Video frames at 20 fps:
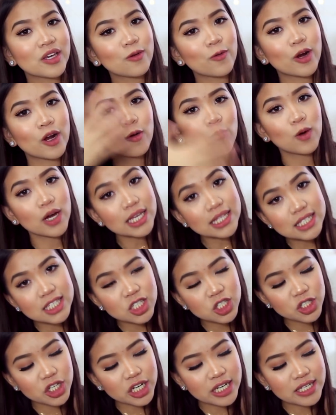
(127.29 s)
can wear a white
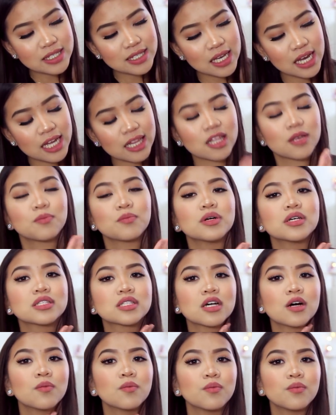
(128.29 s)
t-shirt inside and like put
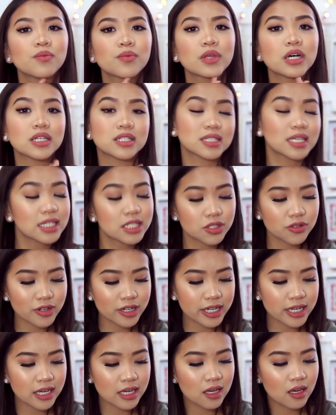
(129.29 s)
some
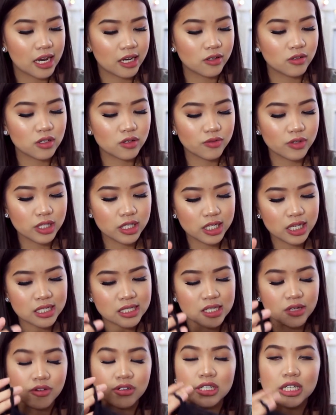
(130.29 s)
accessory, and it'll look really
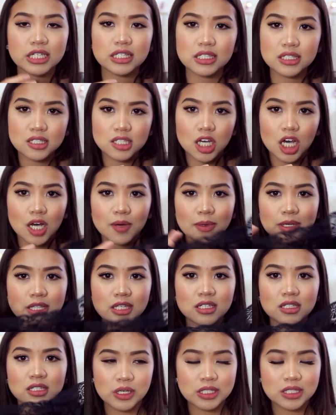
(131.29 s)
nice. I really like this top. I
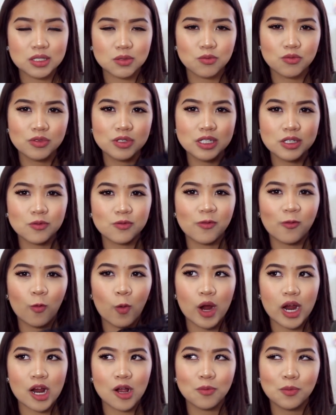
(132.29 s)
think it's really
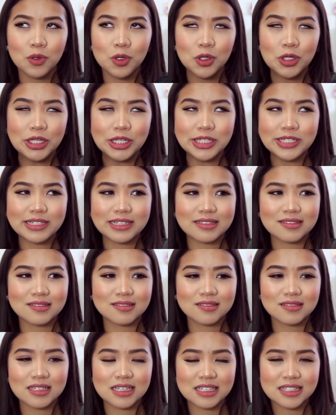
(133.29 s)
wearable
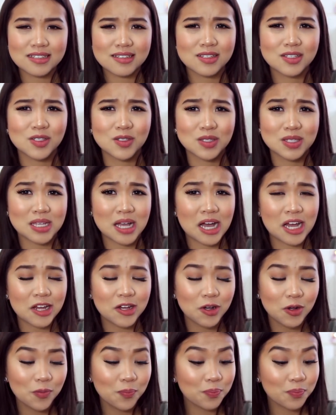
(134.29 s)
and easy to
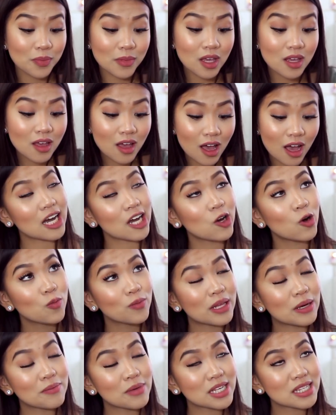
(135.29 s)
style. I
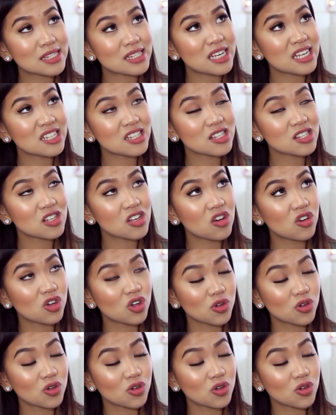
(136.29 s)
hope that makes sense.